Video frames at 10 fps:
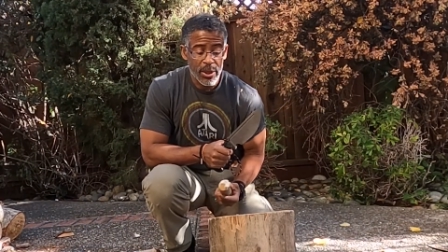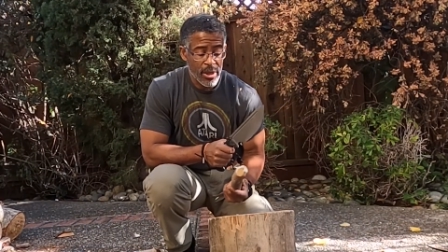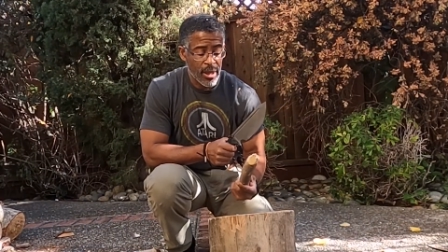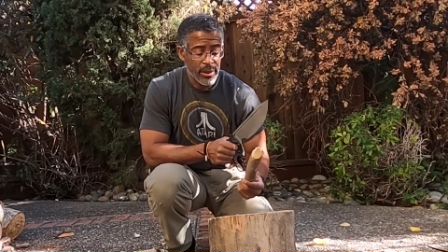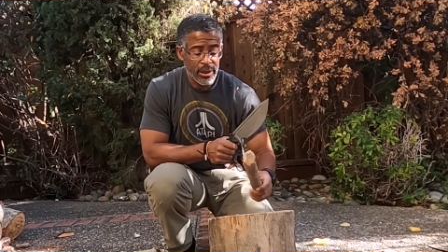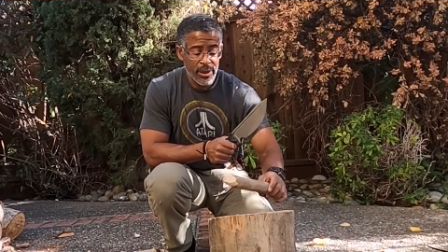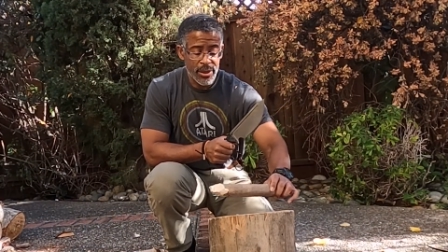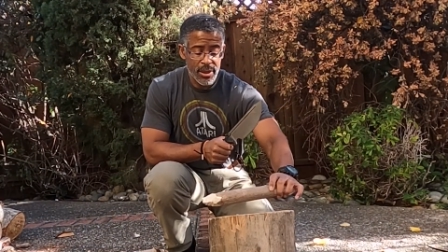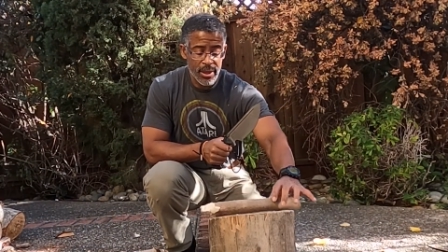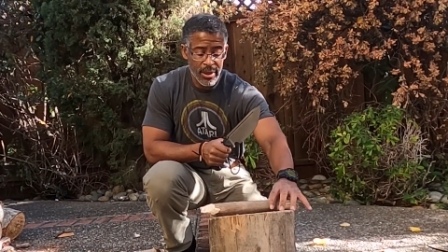but not
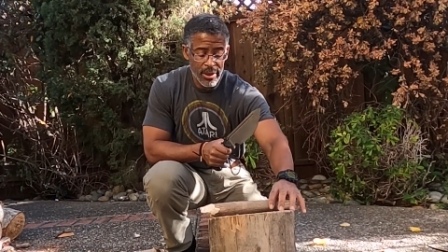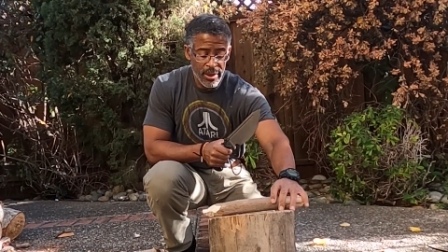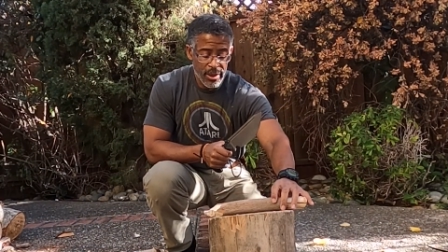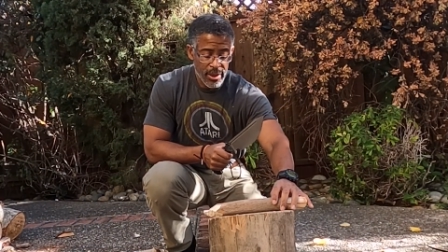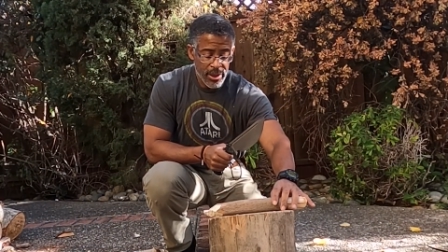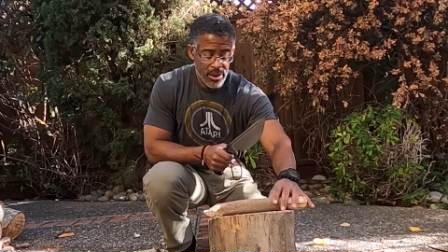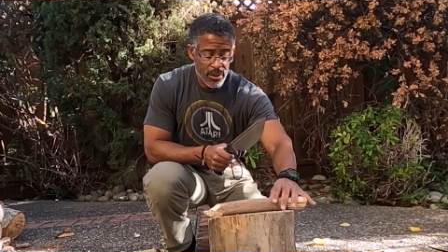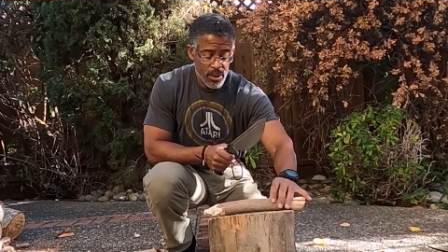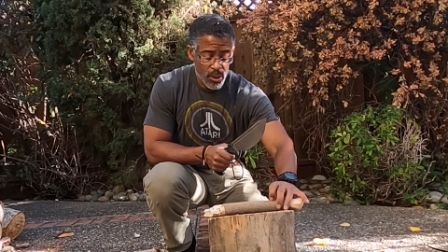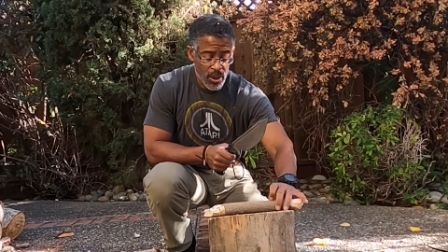least, let's do
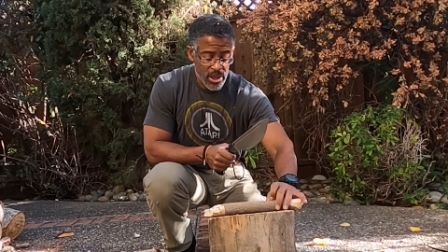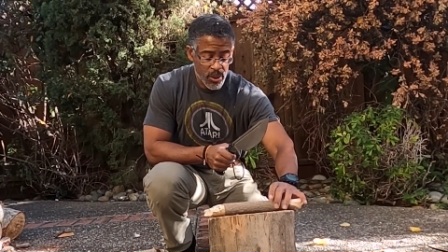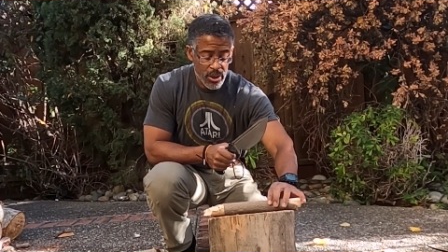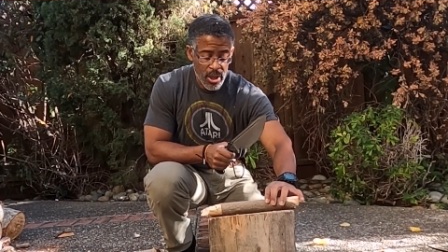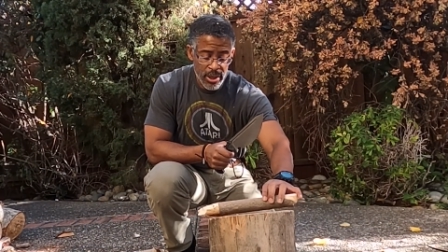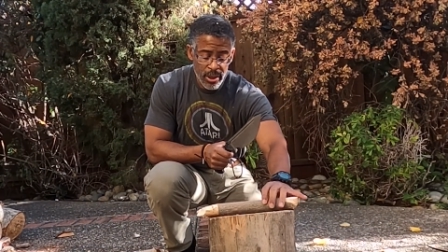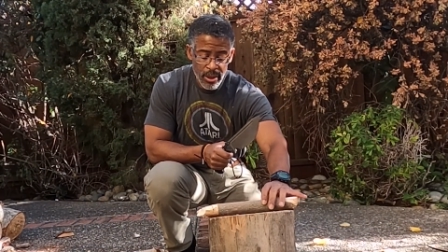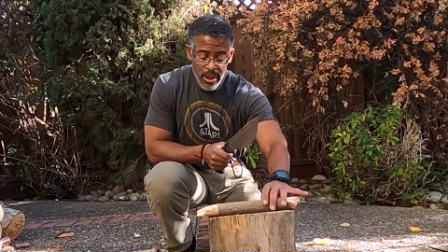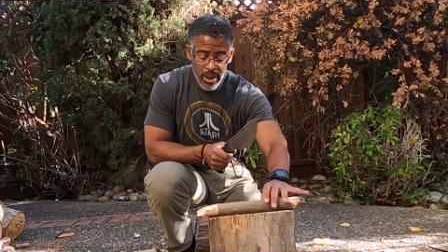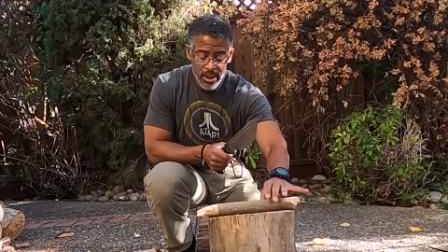some cross
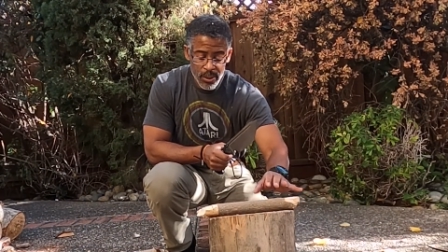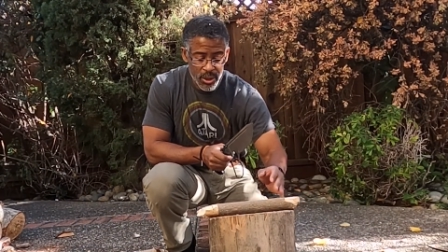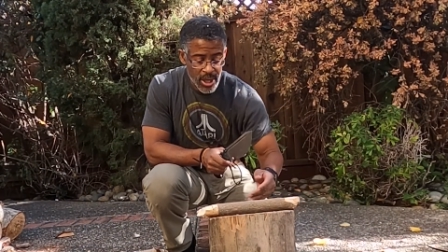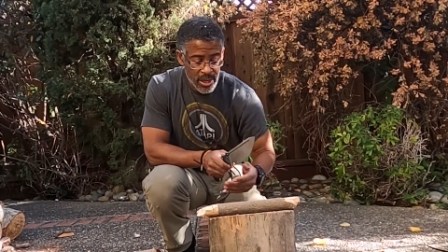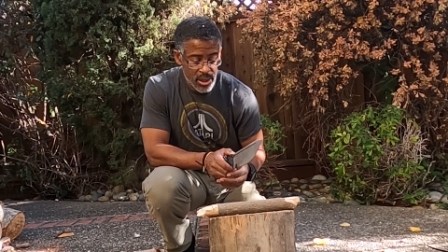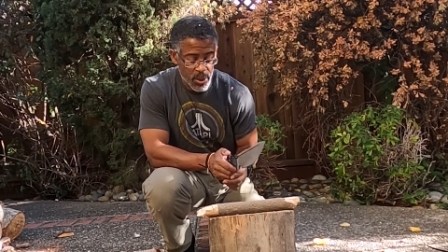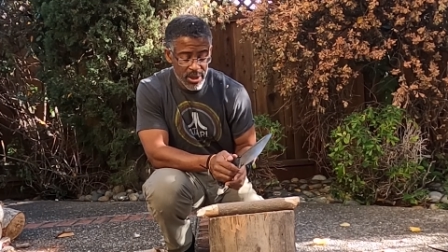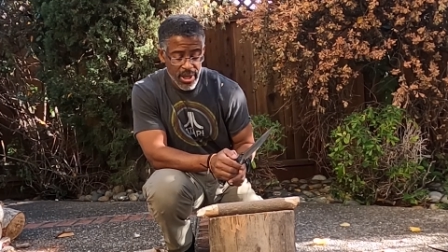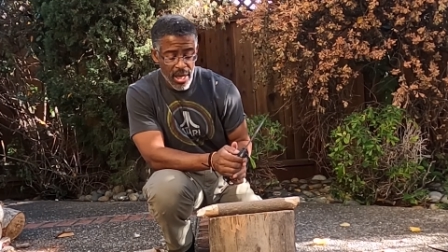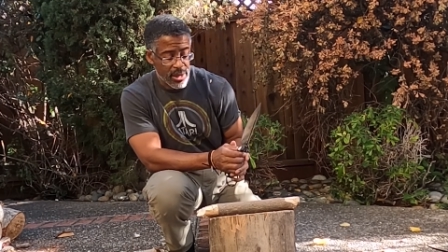batoning on some Chinese
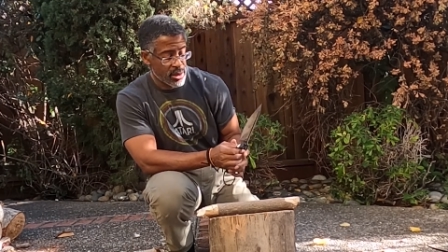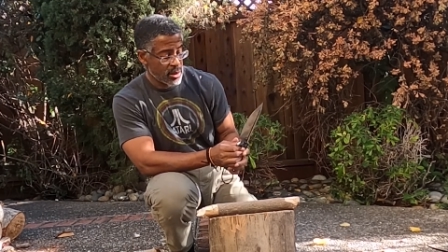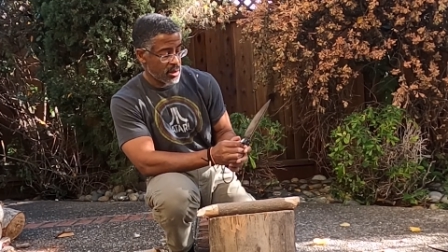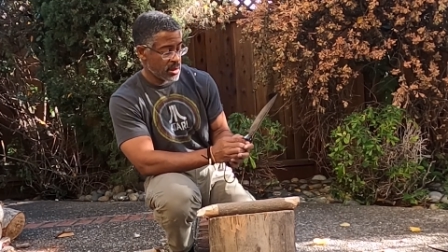pistache.